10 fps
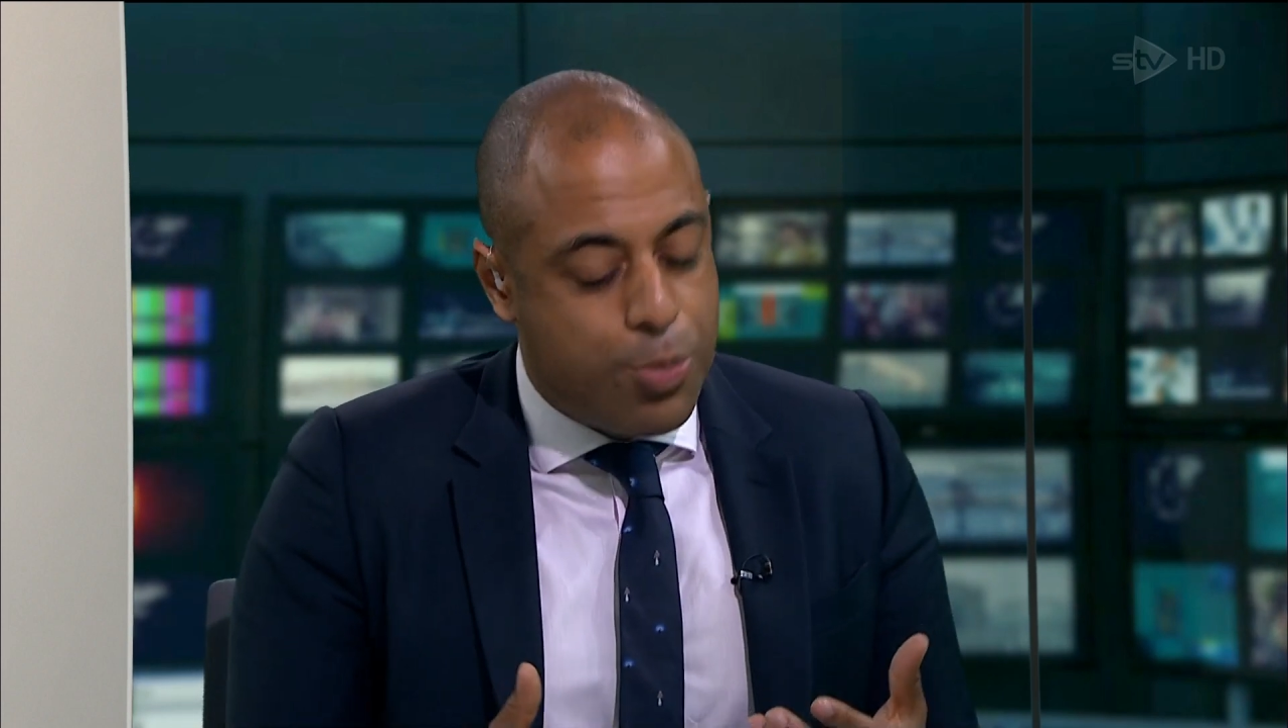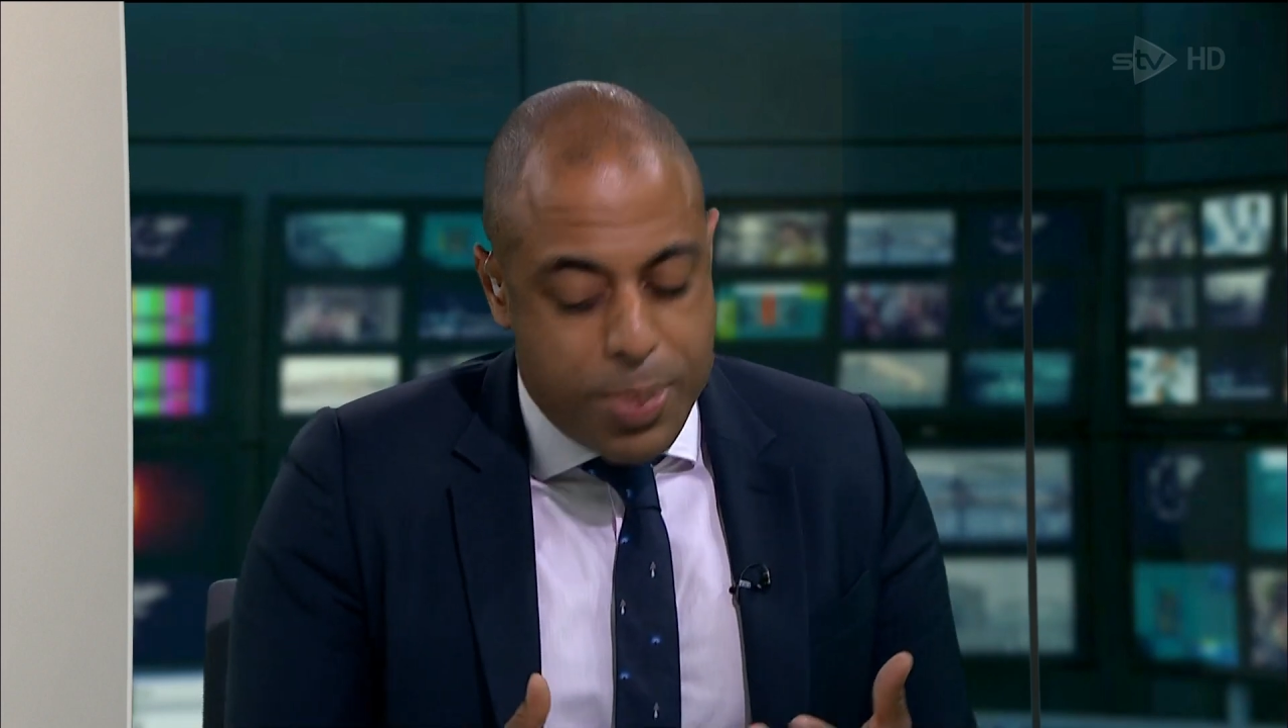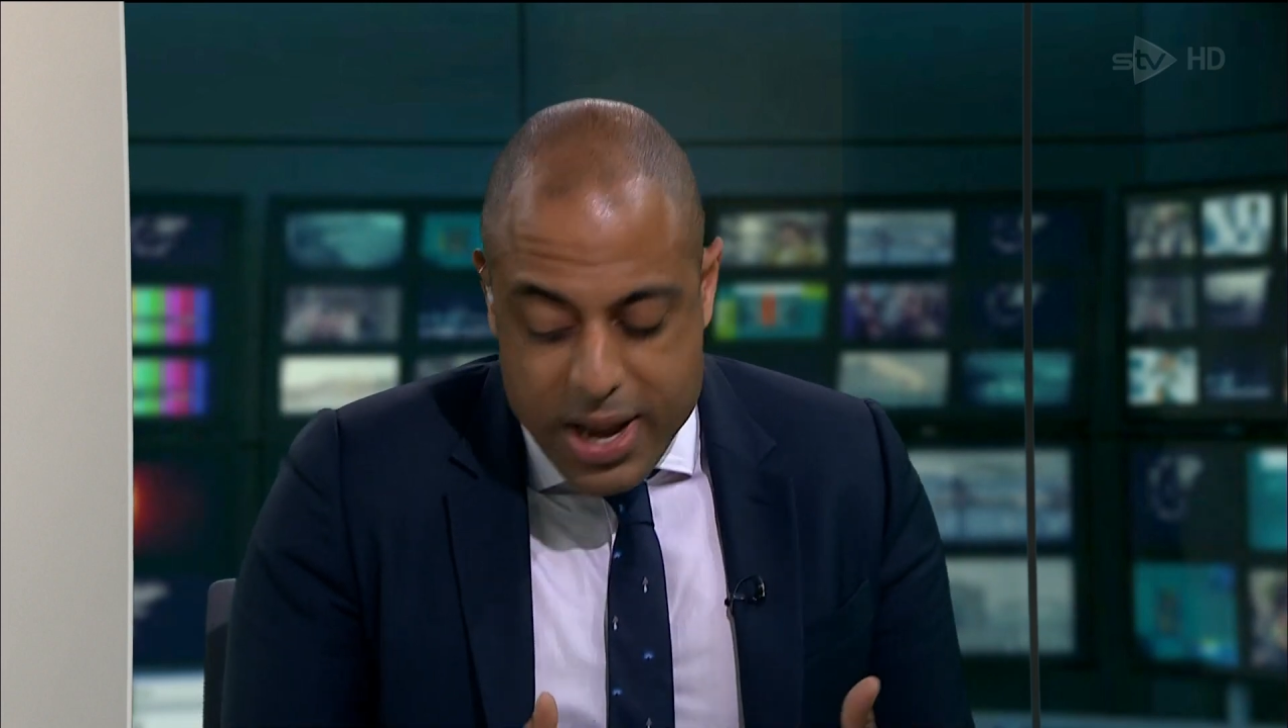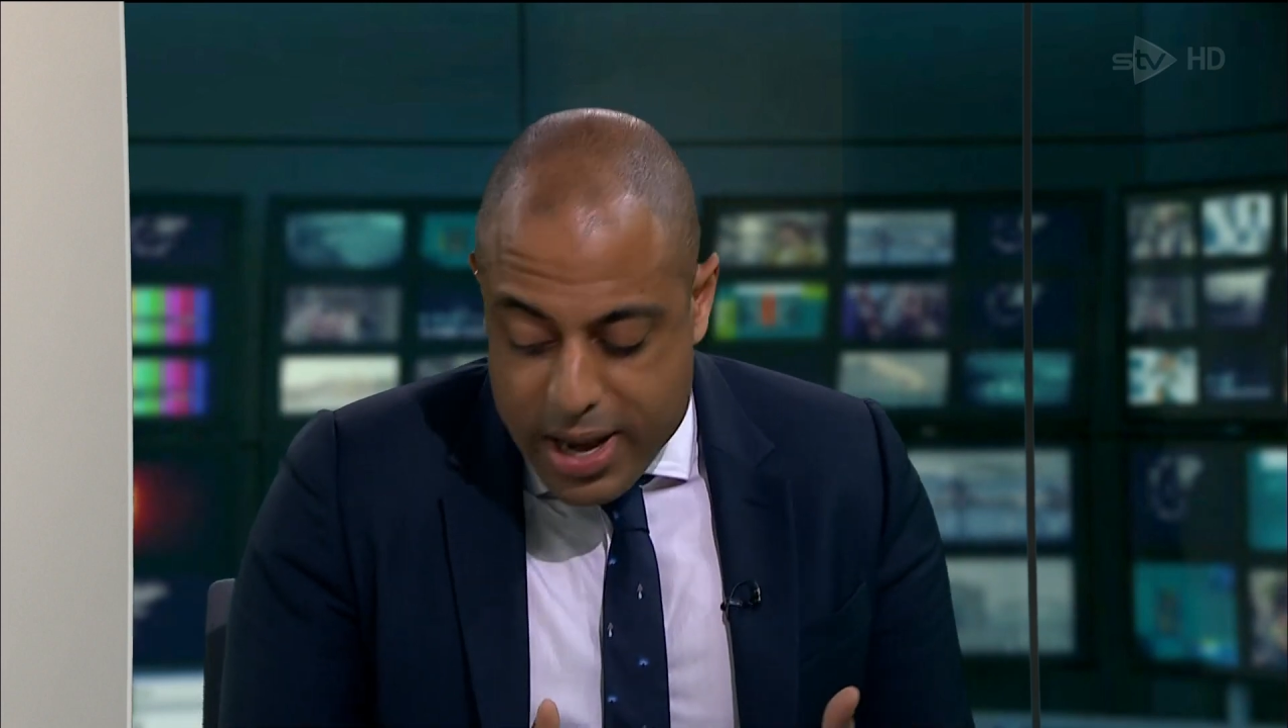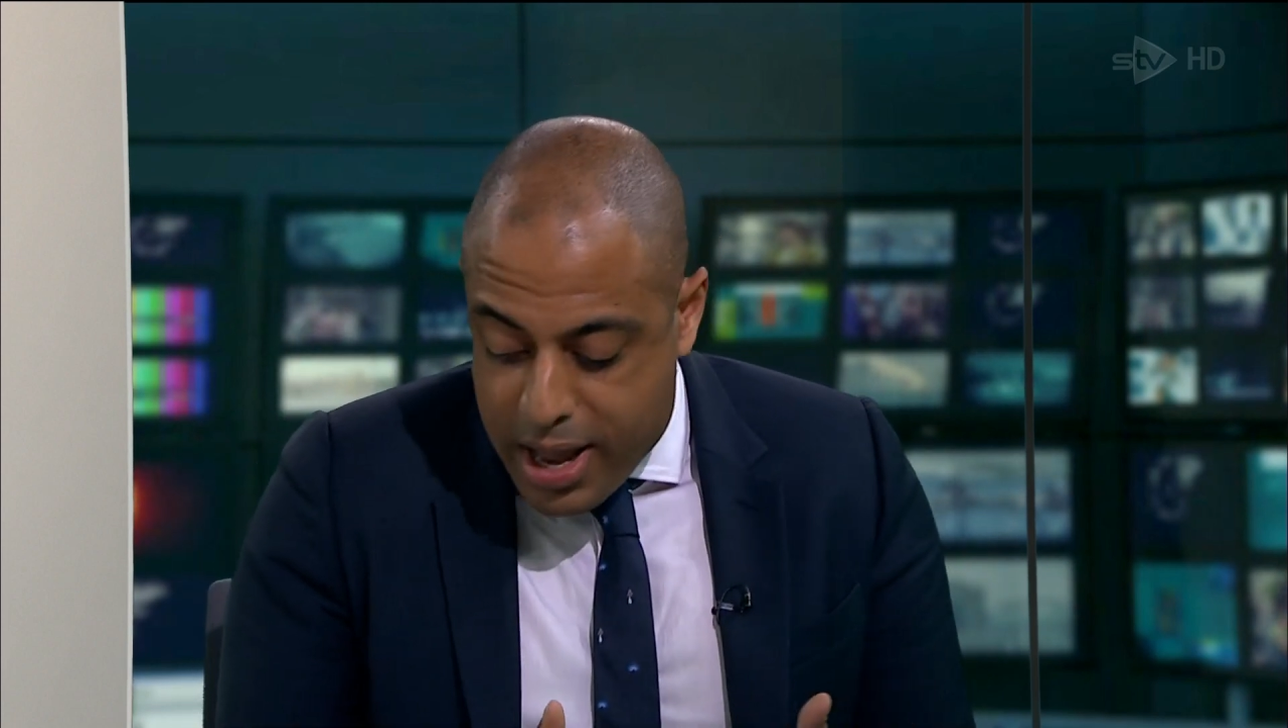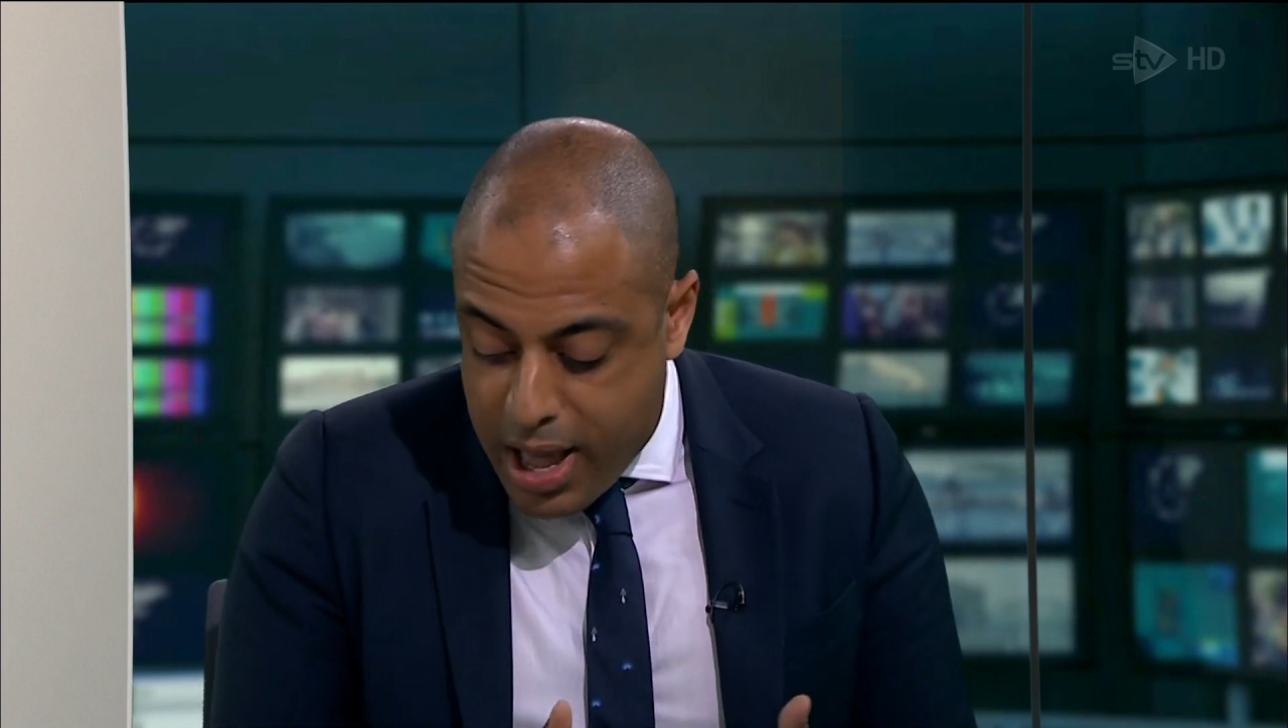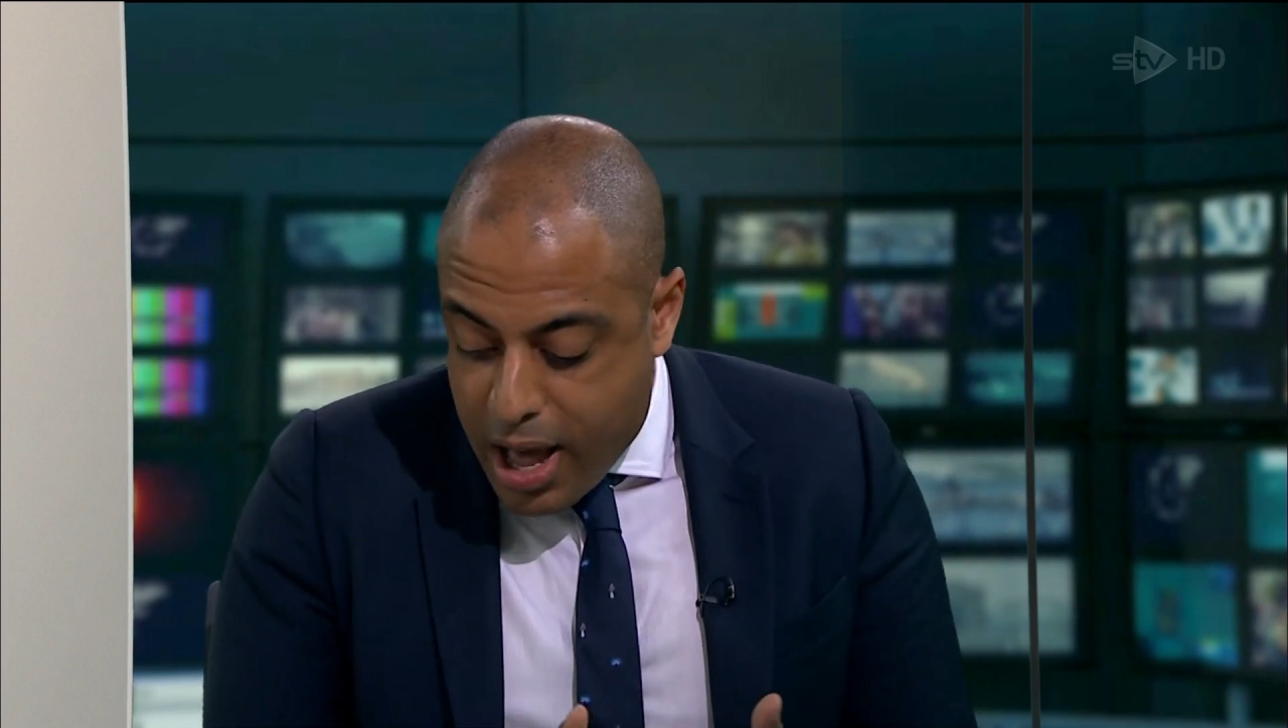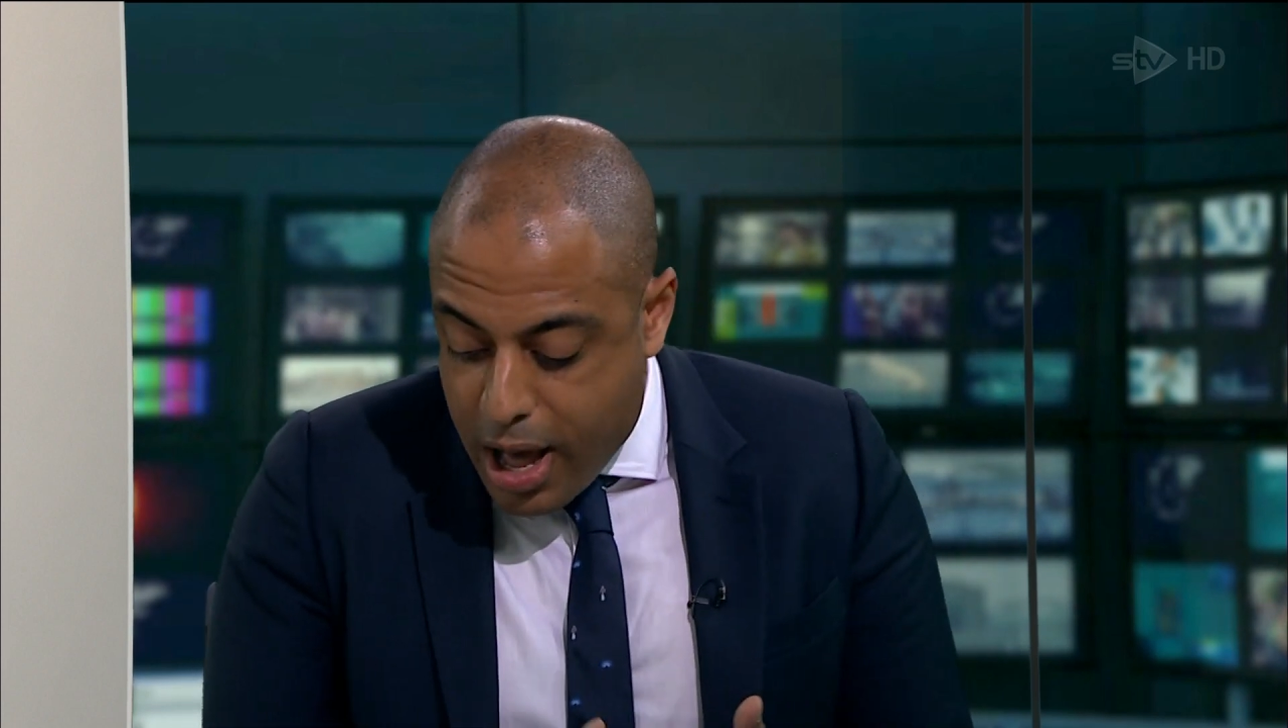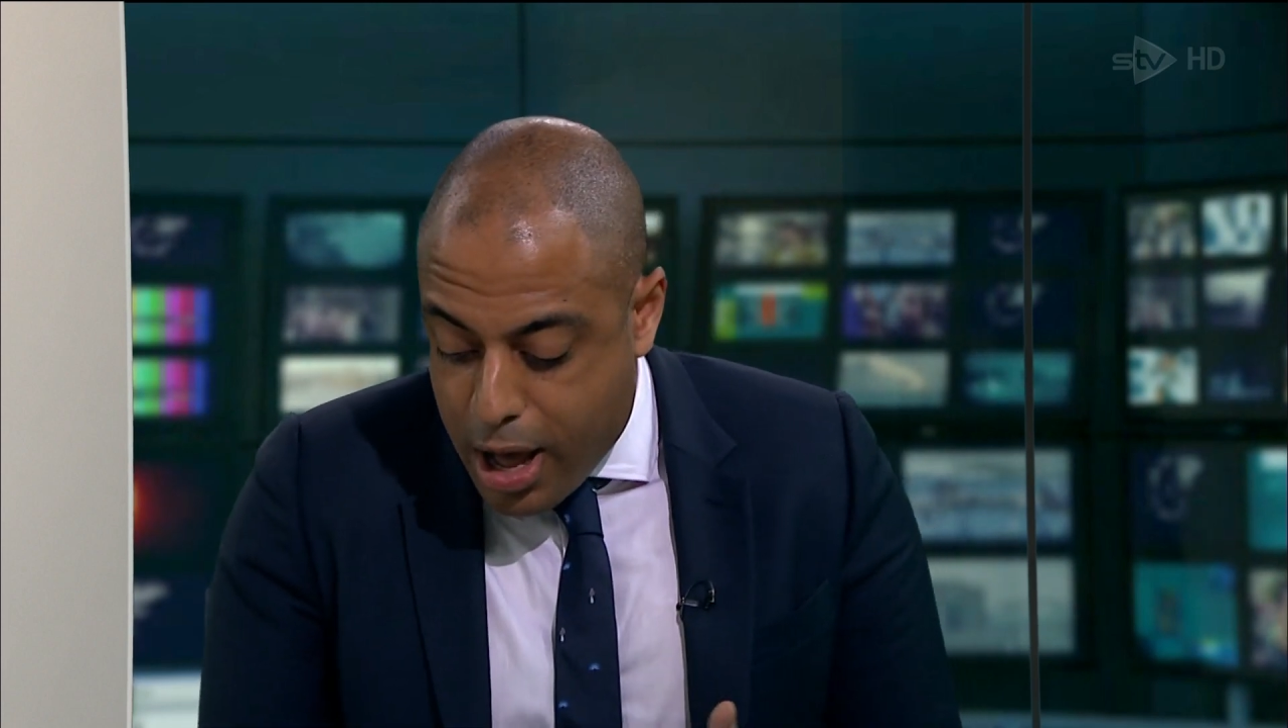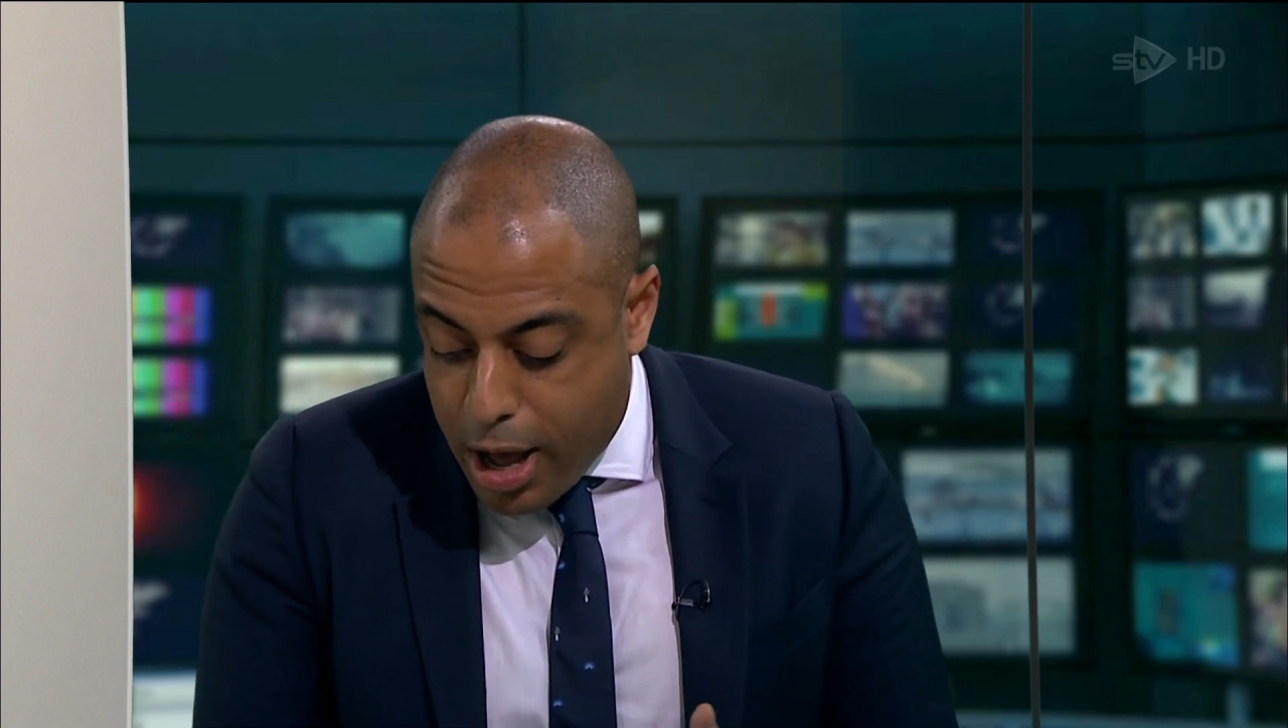been
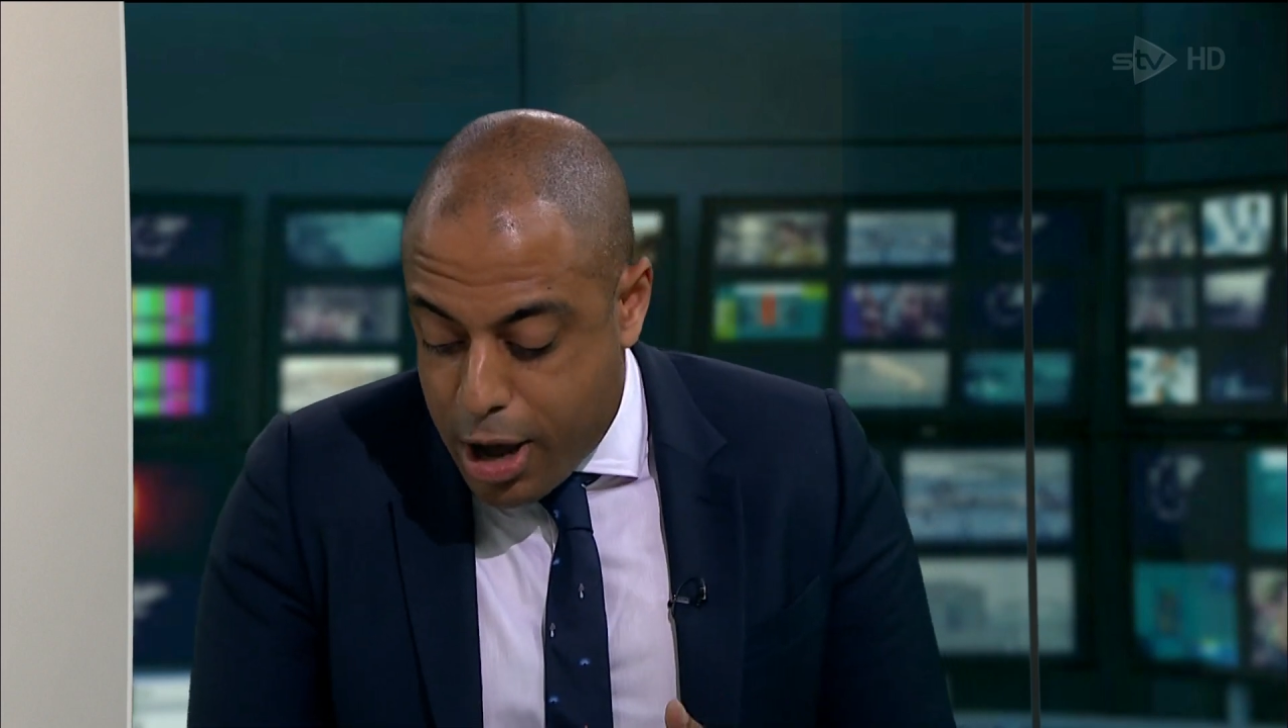uh,